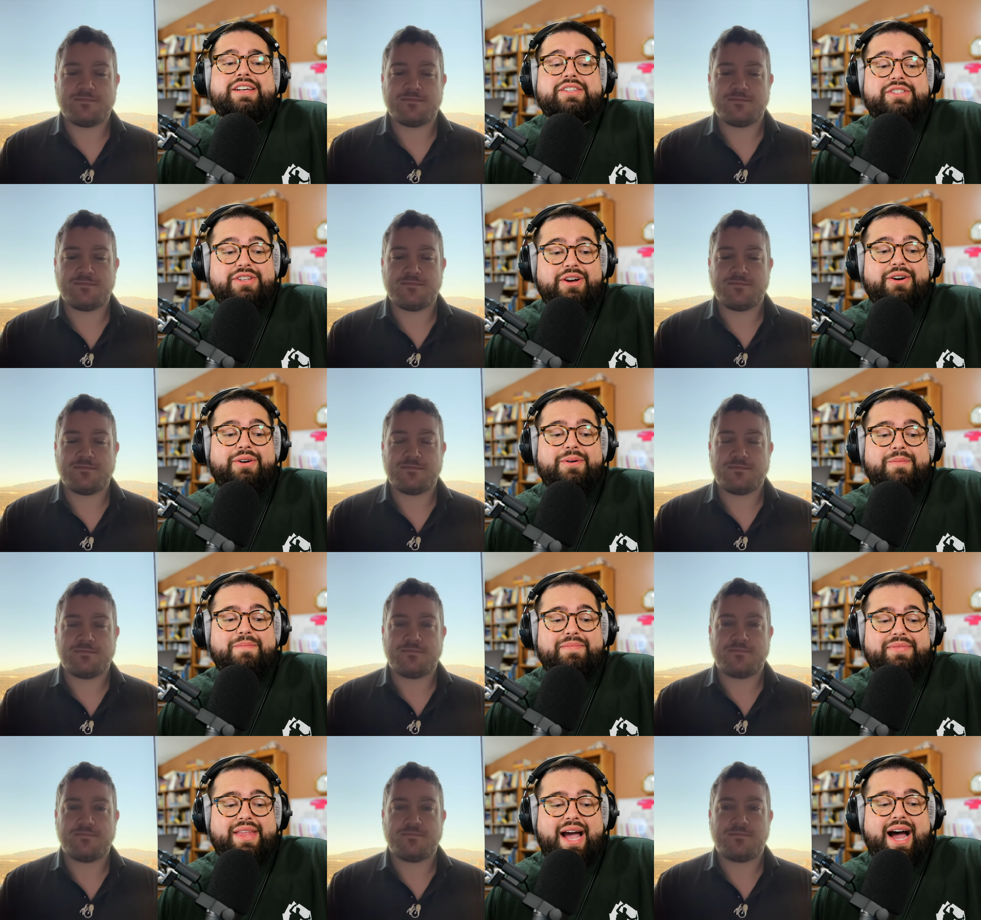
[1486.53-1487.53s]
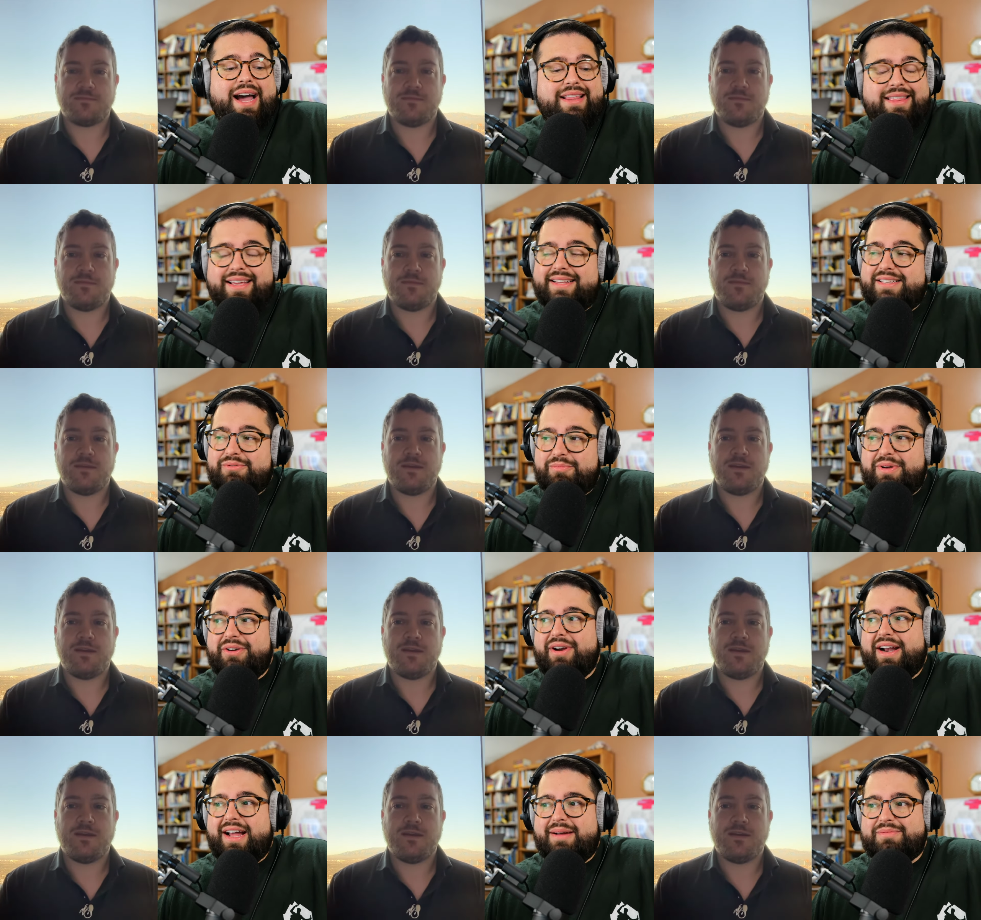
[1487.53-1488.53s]
Speaker 1: So I think this would be a
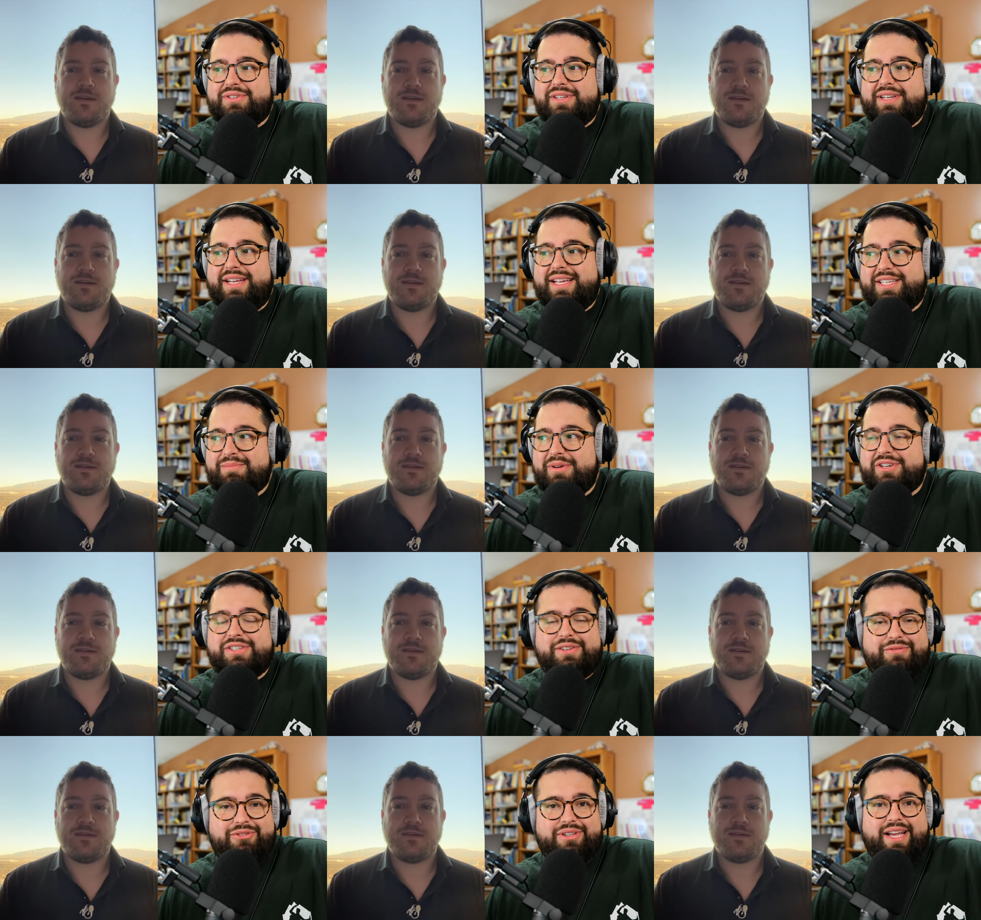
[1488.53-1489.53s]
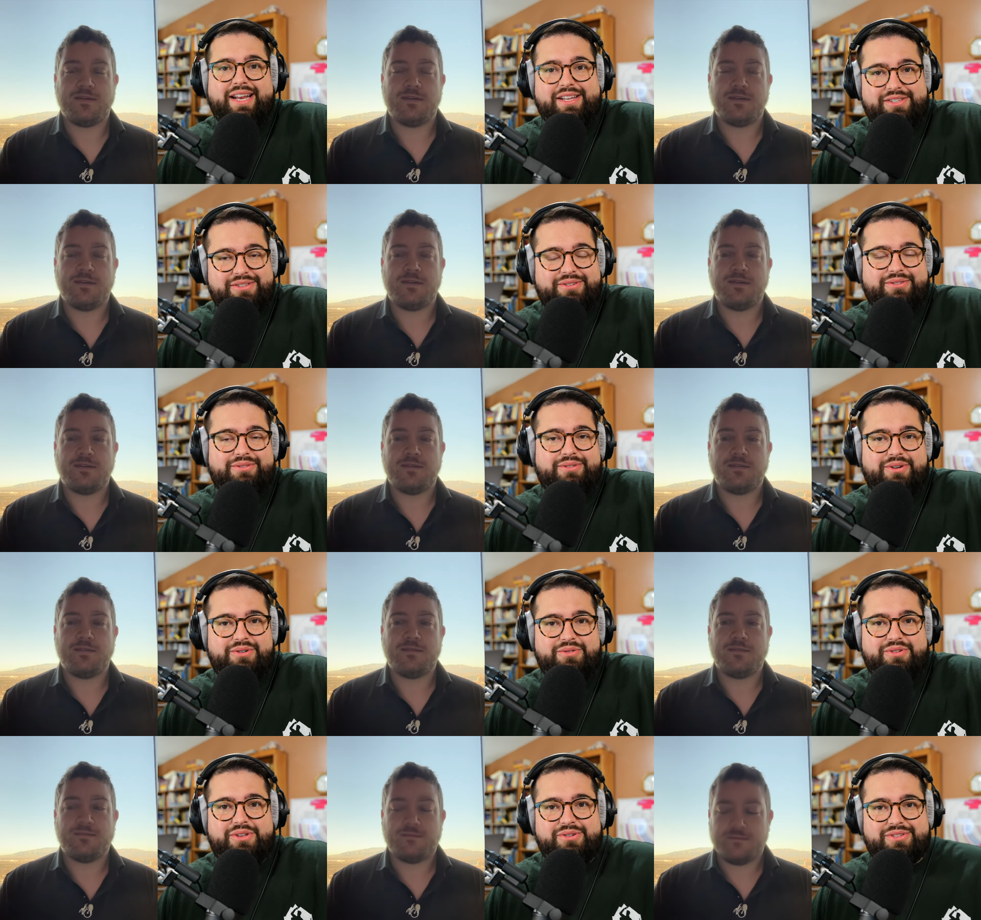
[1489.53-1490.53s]
great option, especially for ladies who
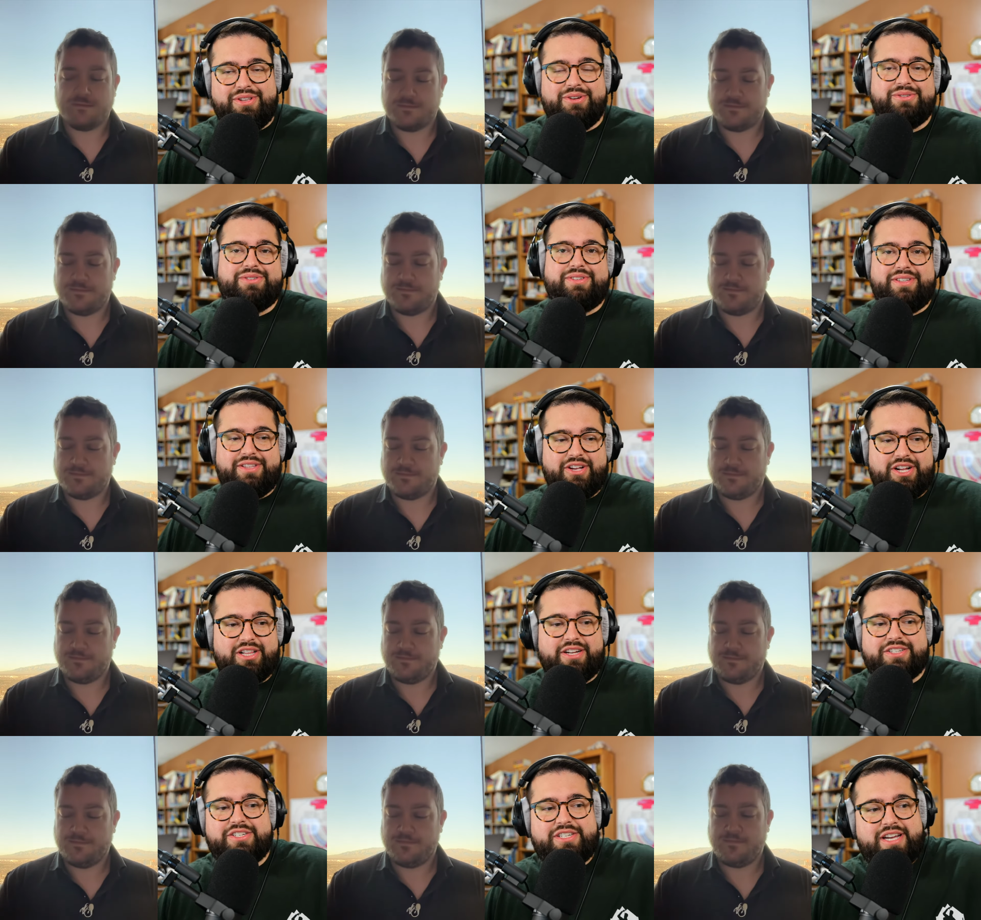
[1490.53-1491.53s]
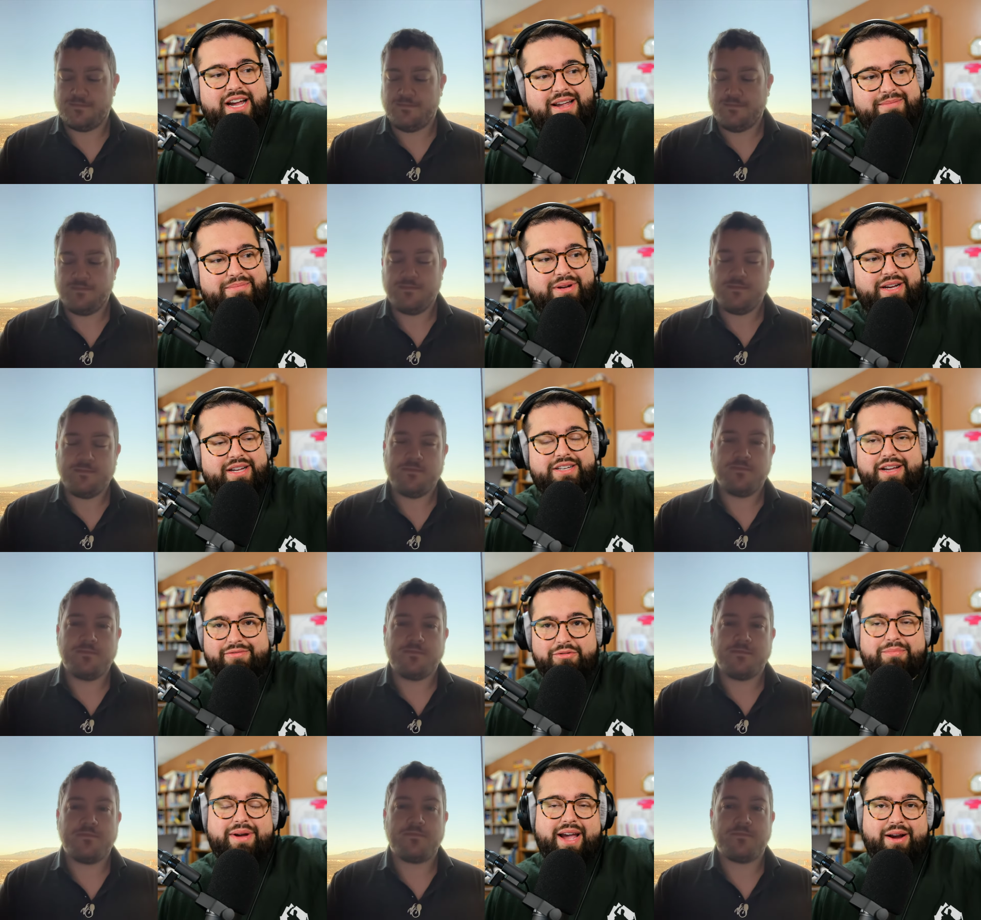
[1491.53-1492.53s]
who use those the clutch type uh,
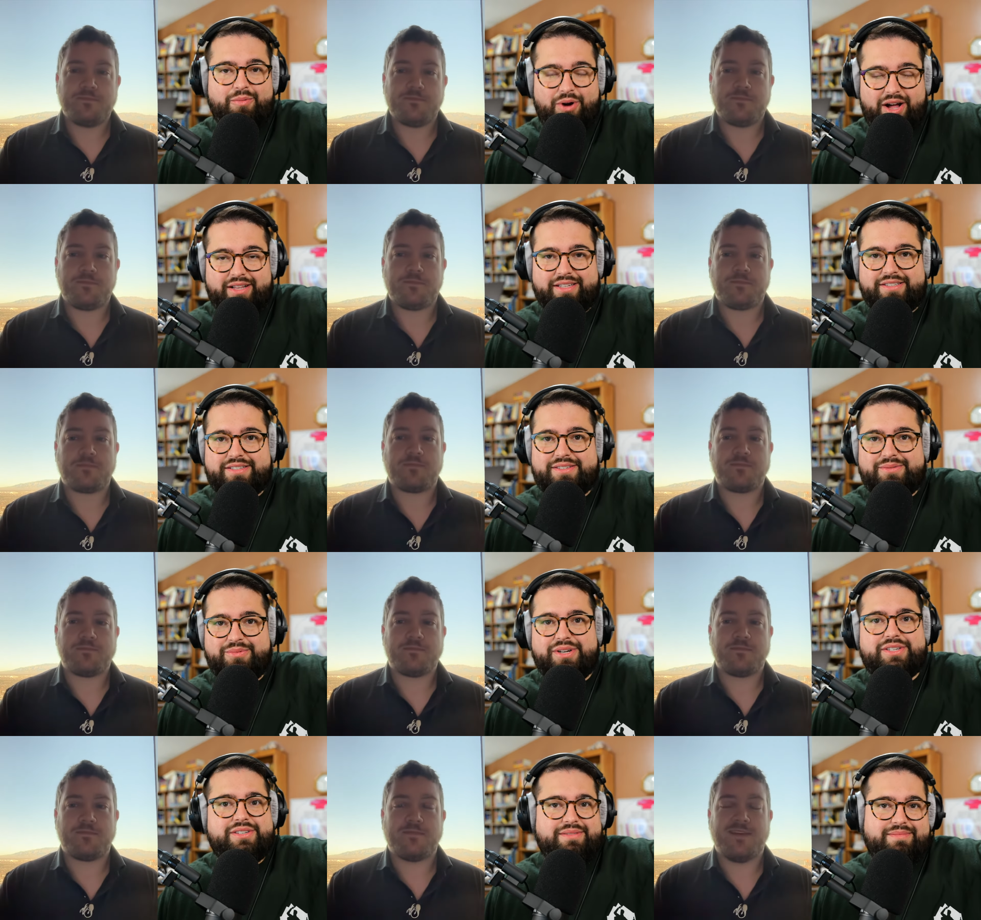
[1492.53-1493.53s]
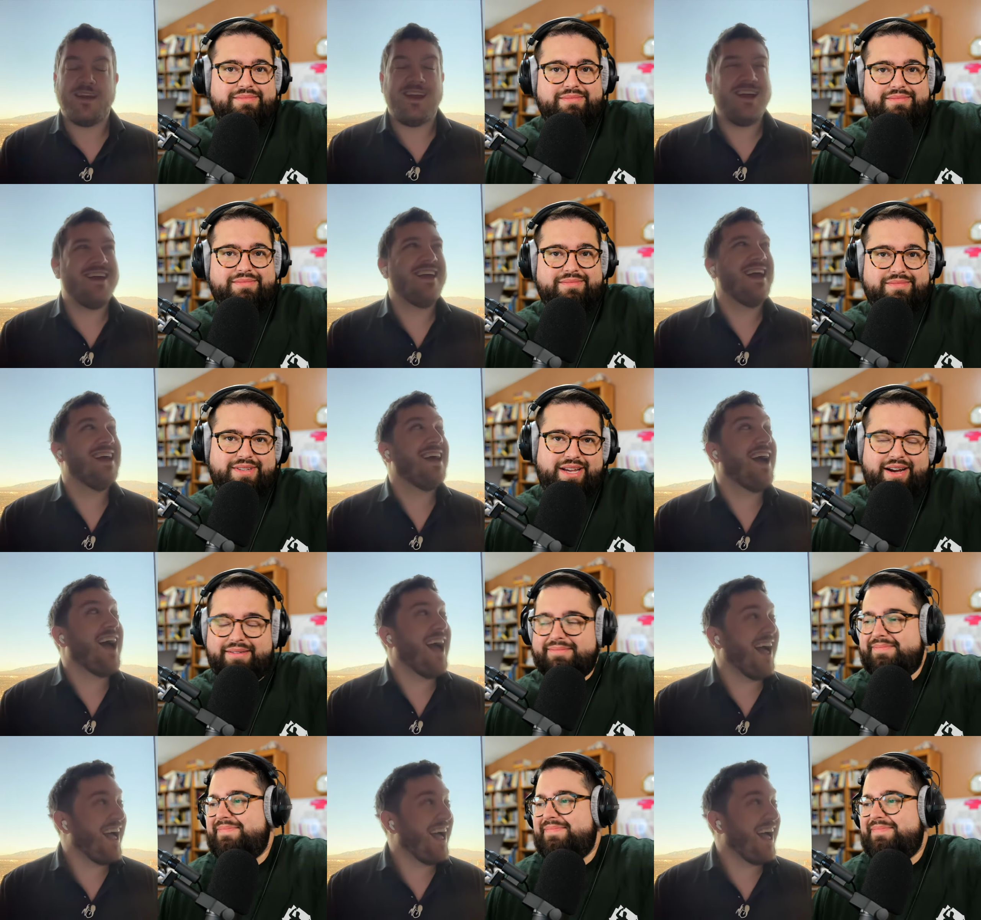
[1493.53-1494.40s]
duffel bag wallets. Which, yeah,